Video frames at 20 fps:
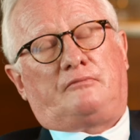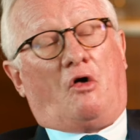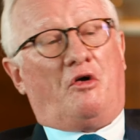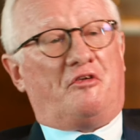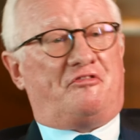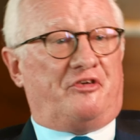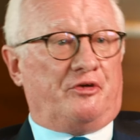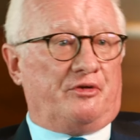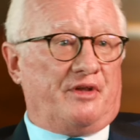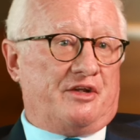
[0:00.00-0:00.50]
I
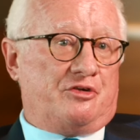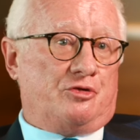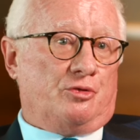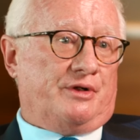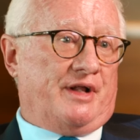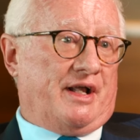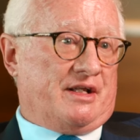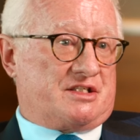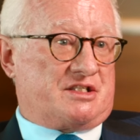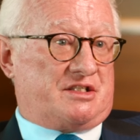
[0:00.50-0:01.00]
feel they do
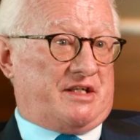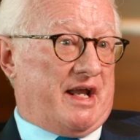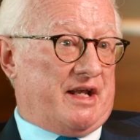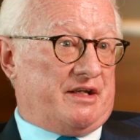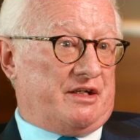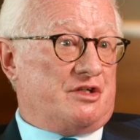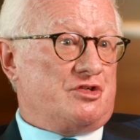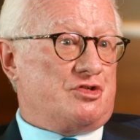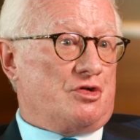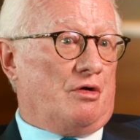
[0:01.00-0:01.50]
an
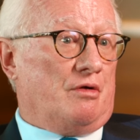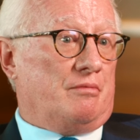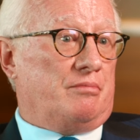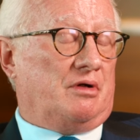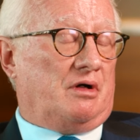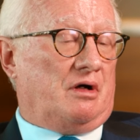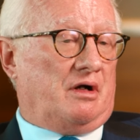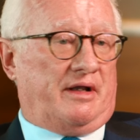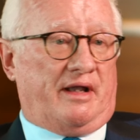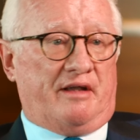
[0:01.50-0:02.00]
outstanding job.
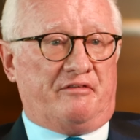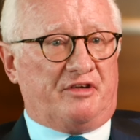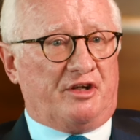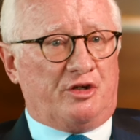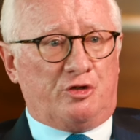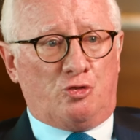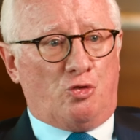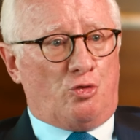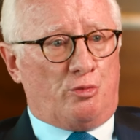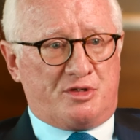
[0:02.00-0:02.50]
I have an
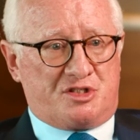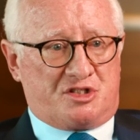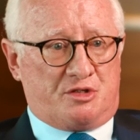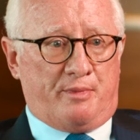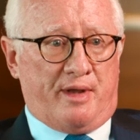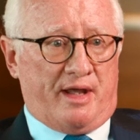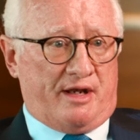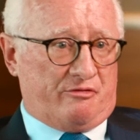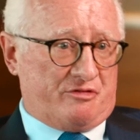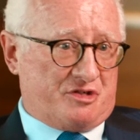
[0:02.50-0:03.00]
enormous
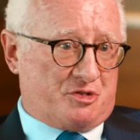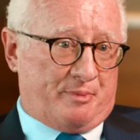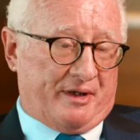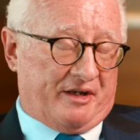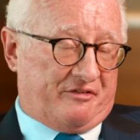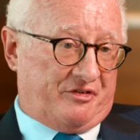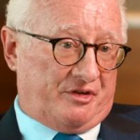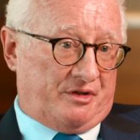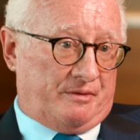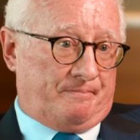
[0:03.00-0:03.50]
amount of
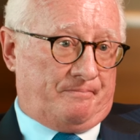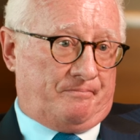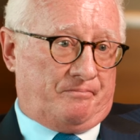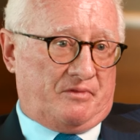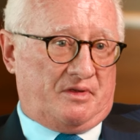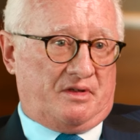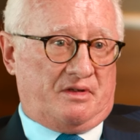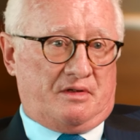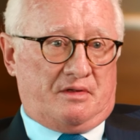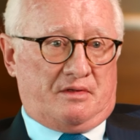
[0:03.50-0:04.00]
respect for them.
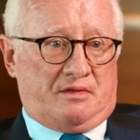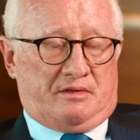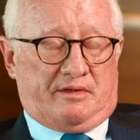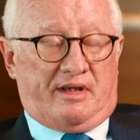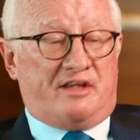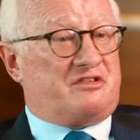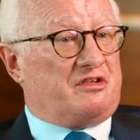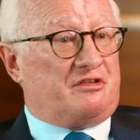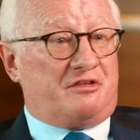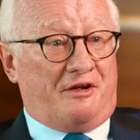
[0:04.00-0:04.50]

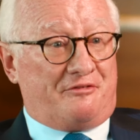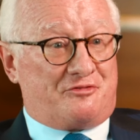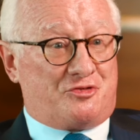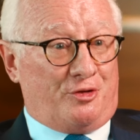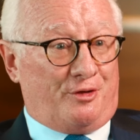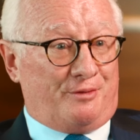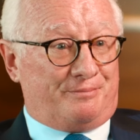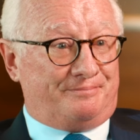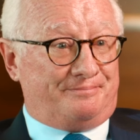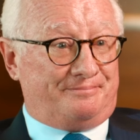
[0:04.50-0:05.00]
It's a tough
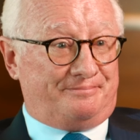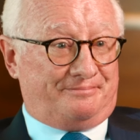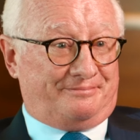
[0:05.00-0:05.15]
job.